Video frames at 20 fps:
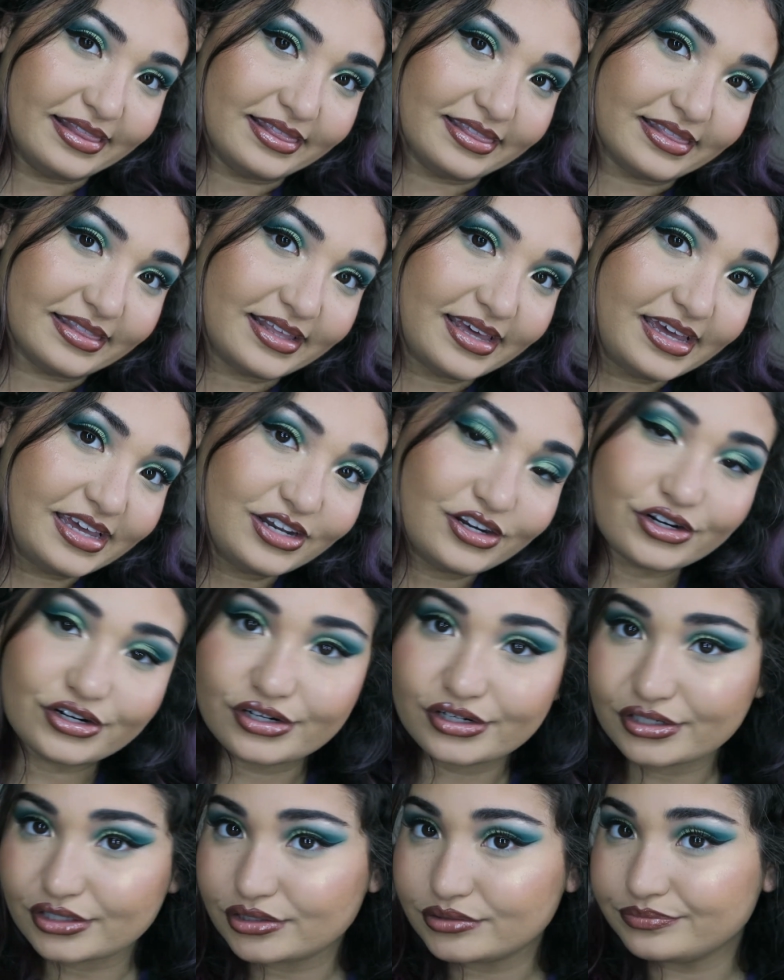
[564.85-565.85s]

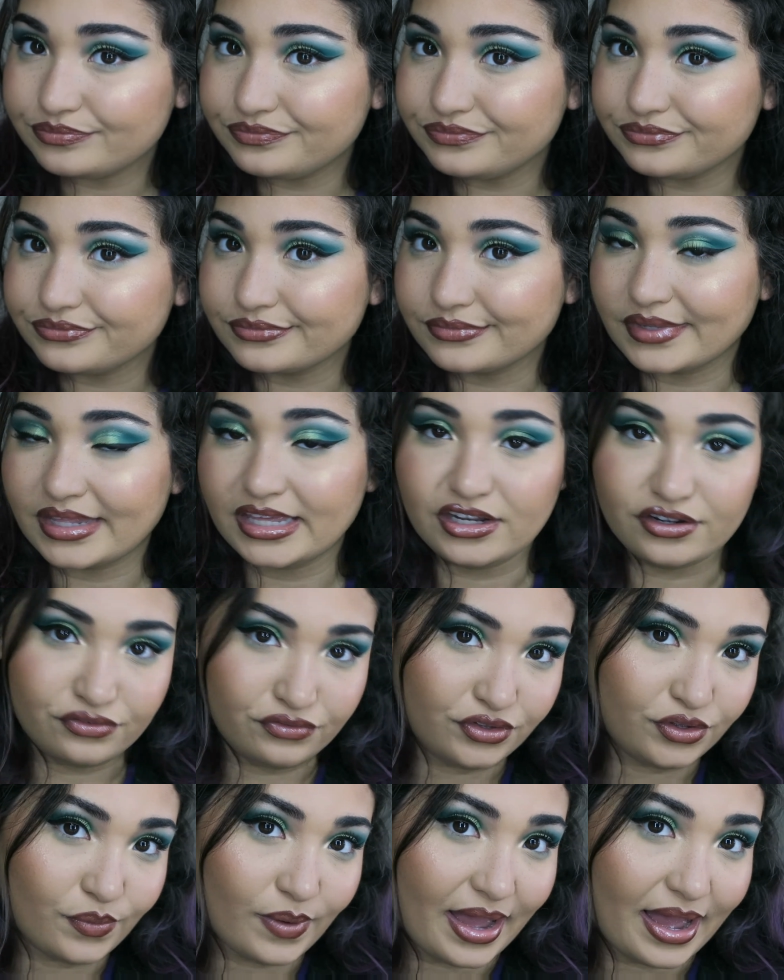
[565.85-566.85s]
later in a
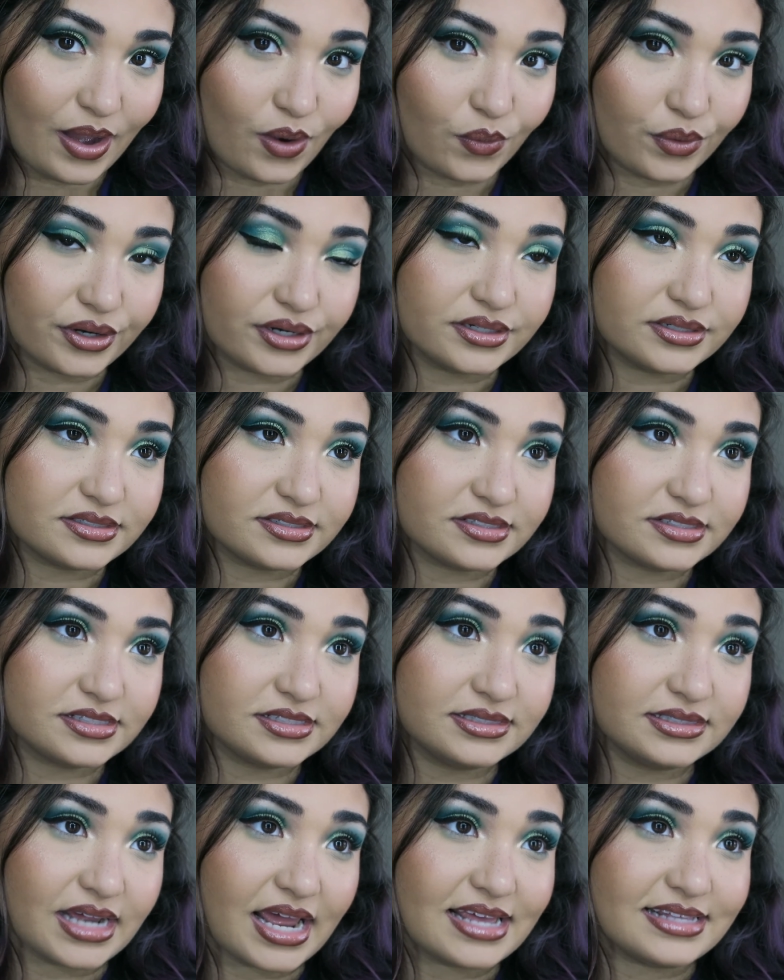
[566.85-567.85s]
few hours
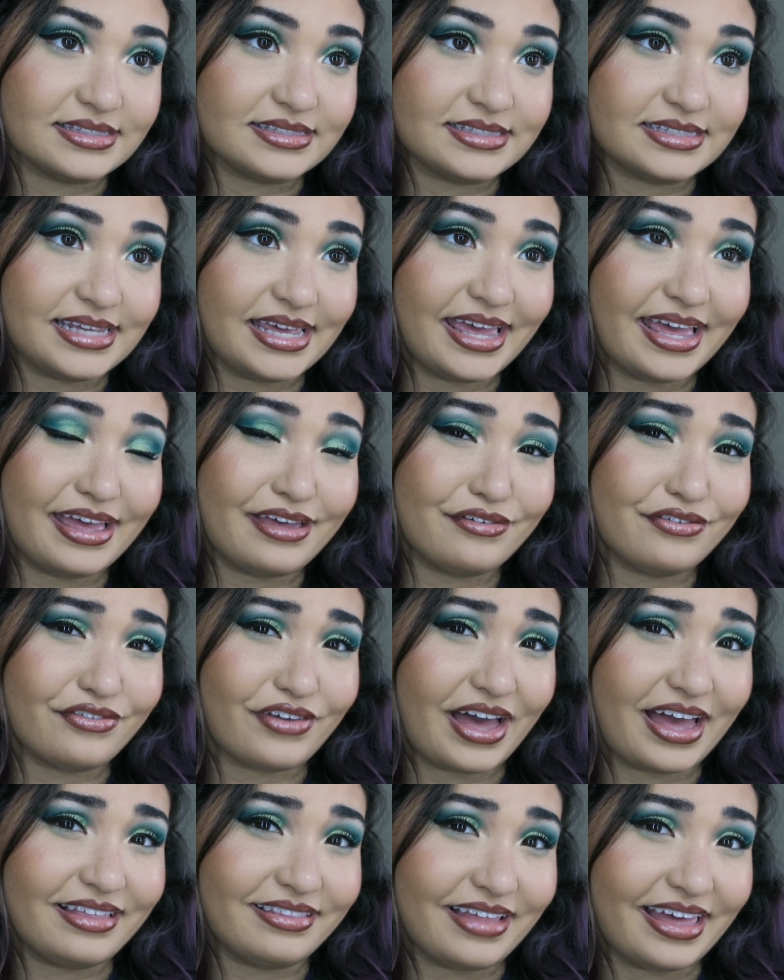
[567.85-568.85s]
and see if
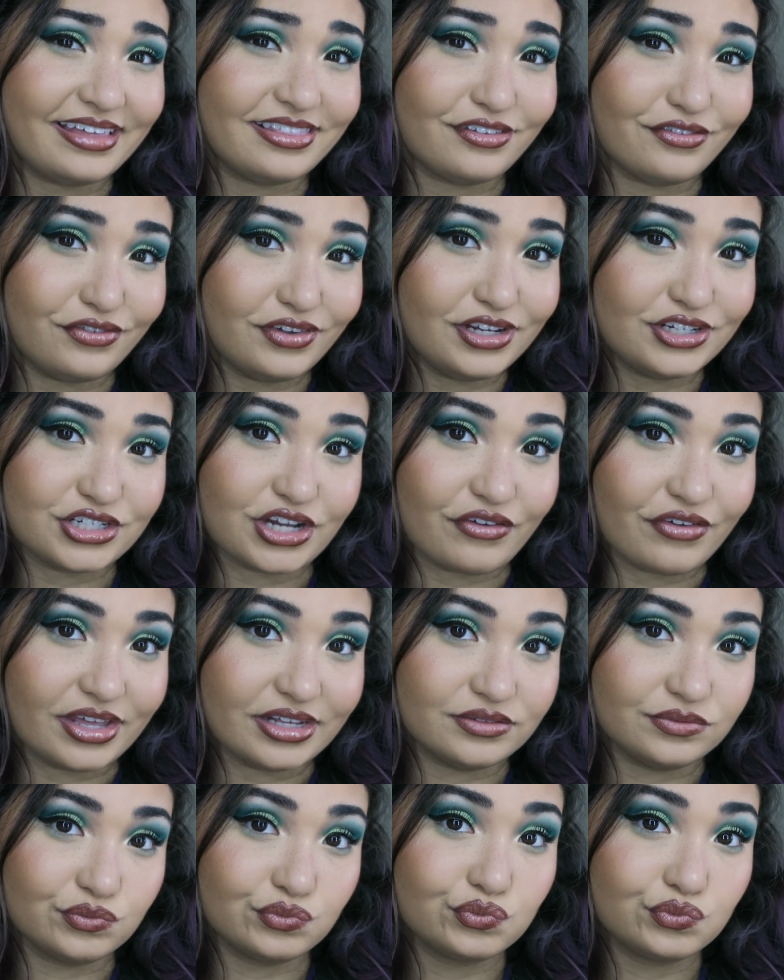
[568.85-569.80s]
I like the finish of it.